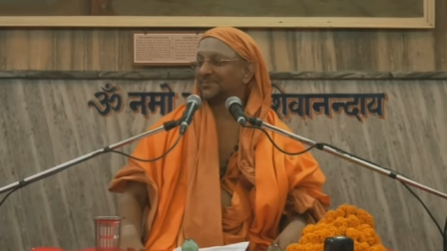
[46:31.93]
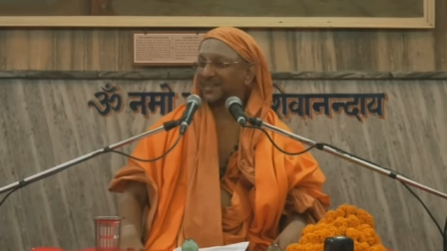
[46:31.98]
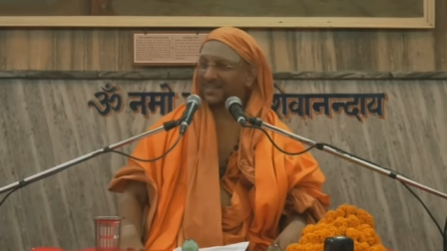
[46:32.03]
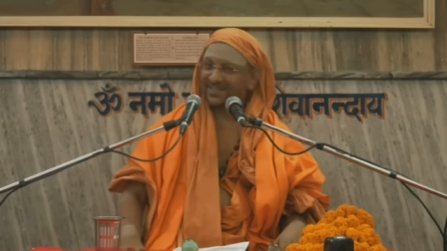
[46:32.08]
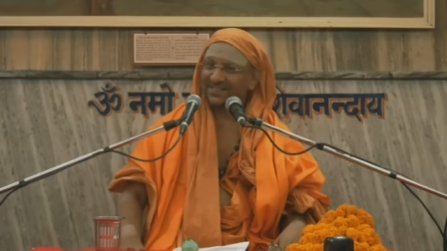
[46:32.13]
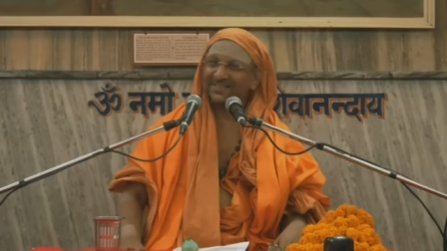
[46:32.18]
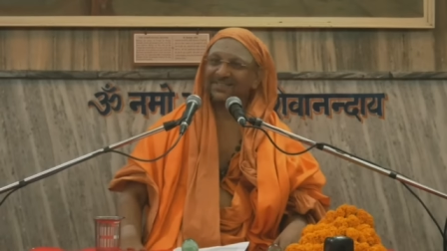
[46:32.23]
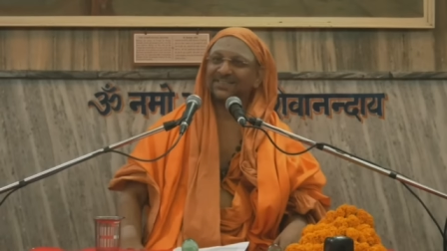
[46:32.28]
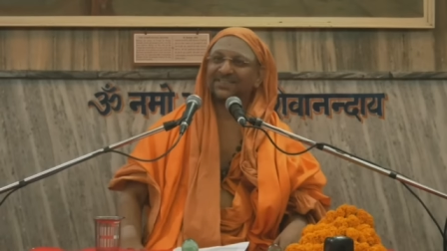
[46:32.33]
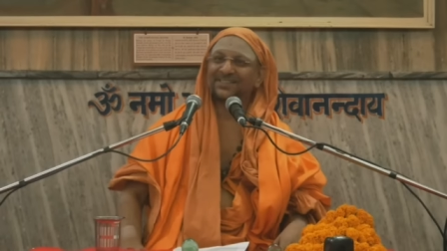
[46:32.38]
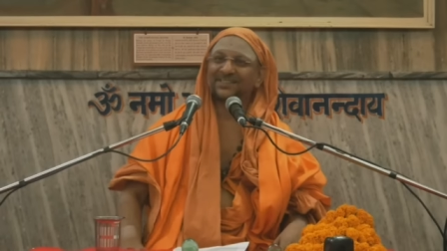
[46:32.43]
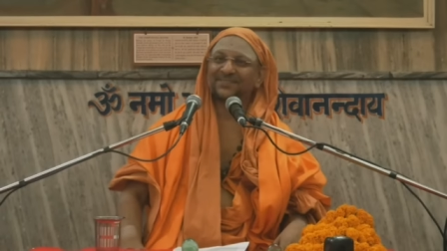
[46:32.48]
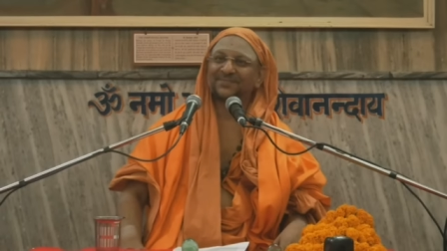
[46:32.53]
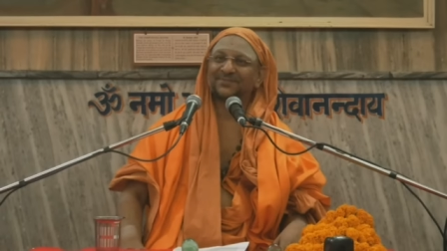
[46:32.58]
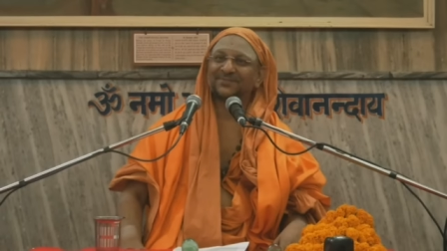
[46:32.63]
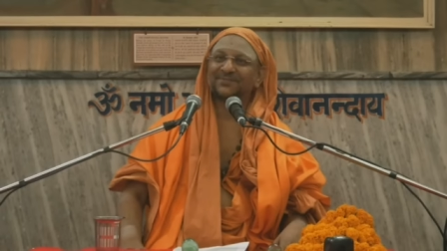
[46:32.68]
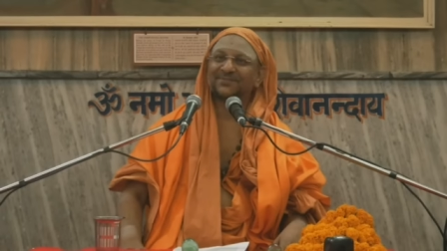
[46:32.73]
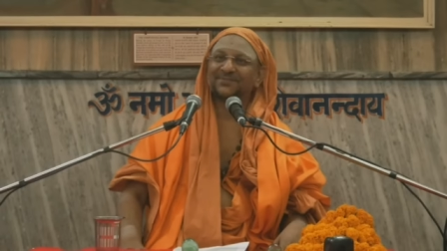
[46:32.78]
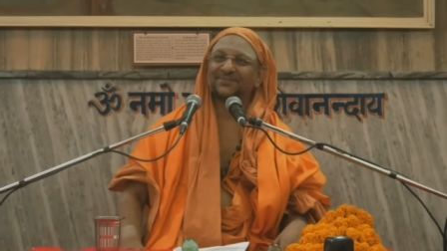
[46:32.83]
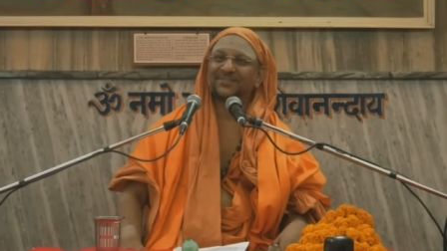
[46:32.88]
That is it.
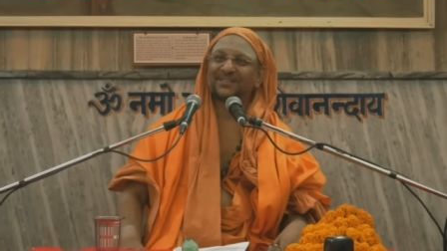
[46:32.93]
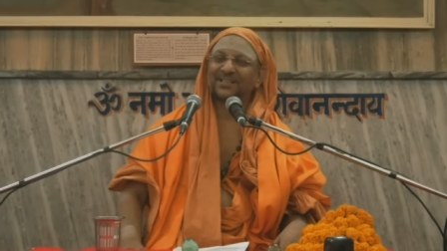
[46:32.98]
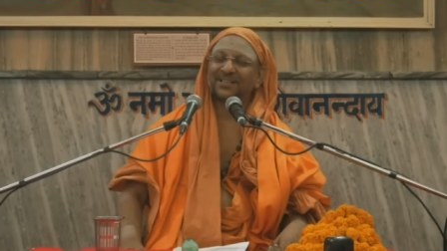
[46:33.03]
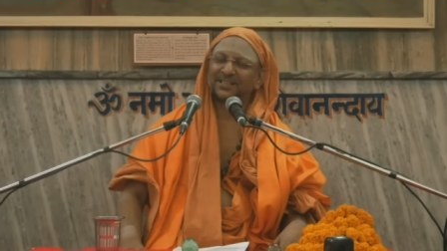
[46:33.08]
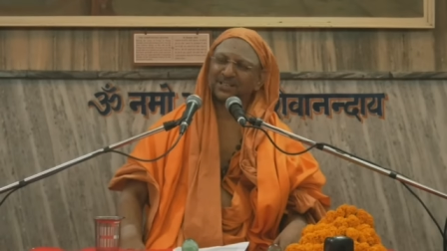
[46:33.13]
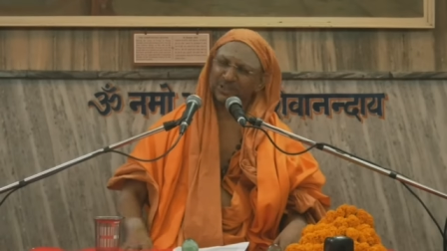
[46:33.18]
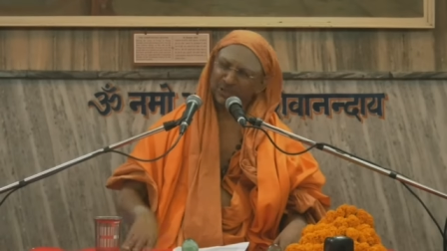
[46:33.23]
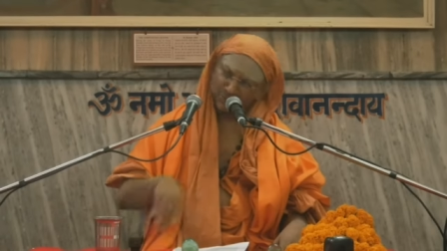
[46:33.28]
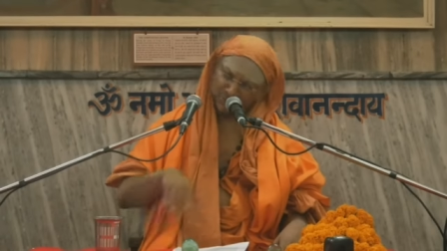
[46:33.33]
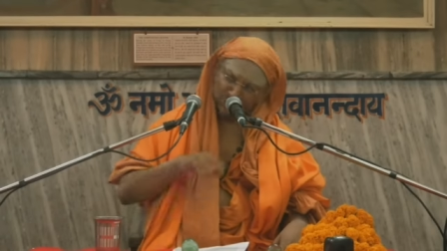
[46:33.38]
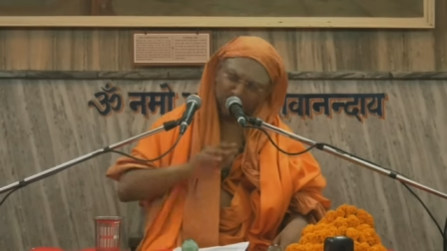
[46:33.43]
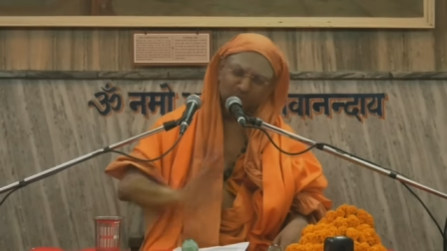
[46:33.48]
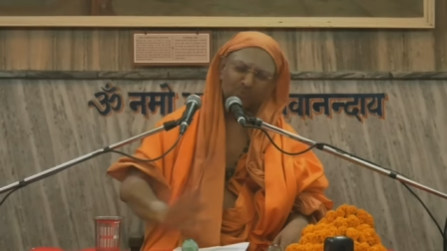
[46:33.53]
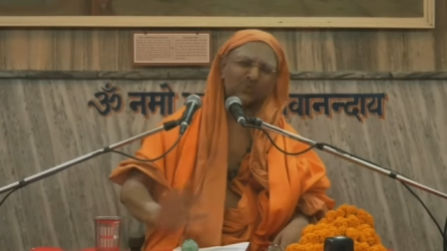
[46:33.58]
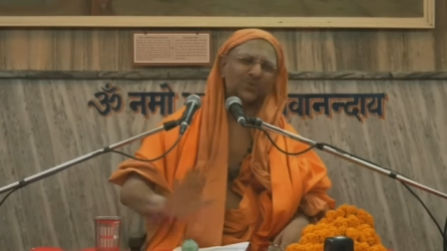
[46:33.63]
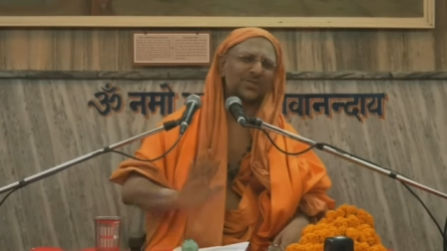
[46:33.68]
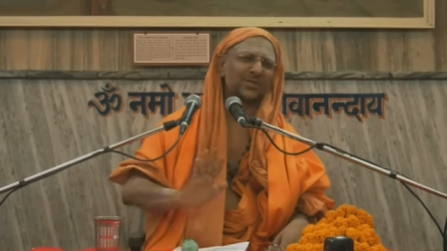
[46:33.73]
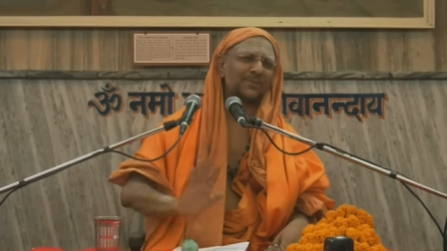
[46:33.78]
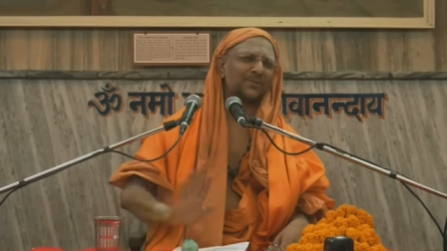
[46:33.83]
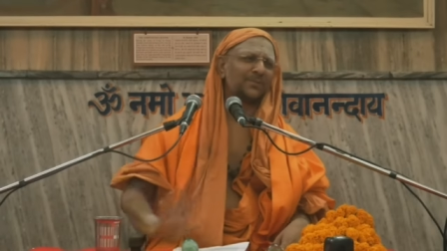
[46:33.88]
It is
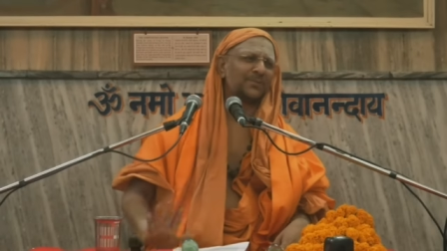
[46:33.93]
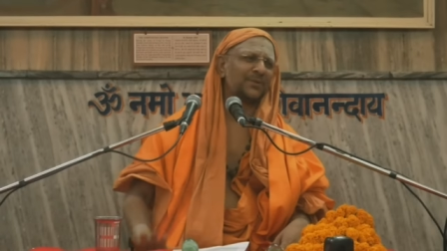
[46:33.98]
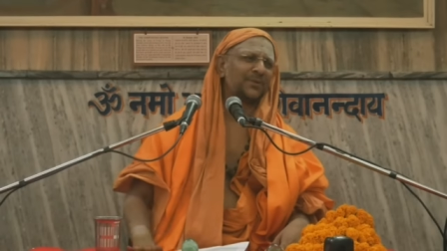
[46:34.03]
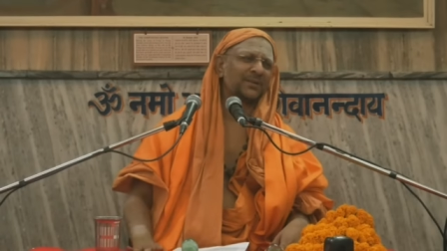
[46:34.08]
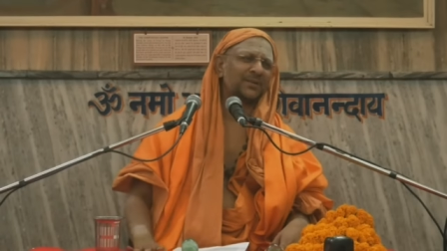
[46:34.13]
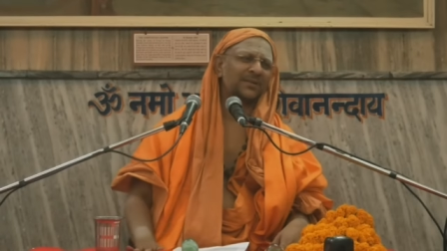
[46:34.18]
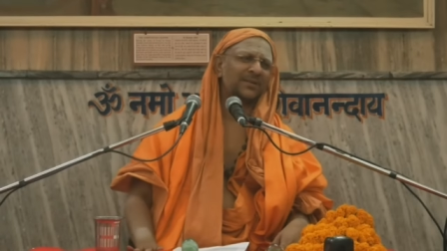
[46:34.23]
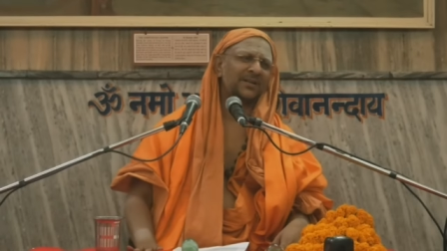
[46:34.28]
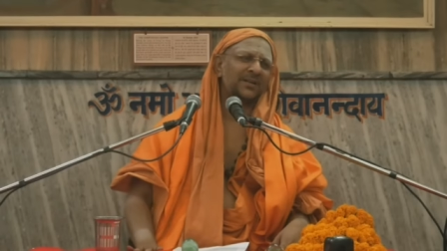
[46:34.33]
too simple.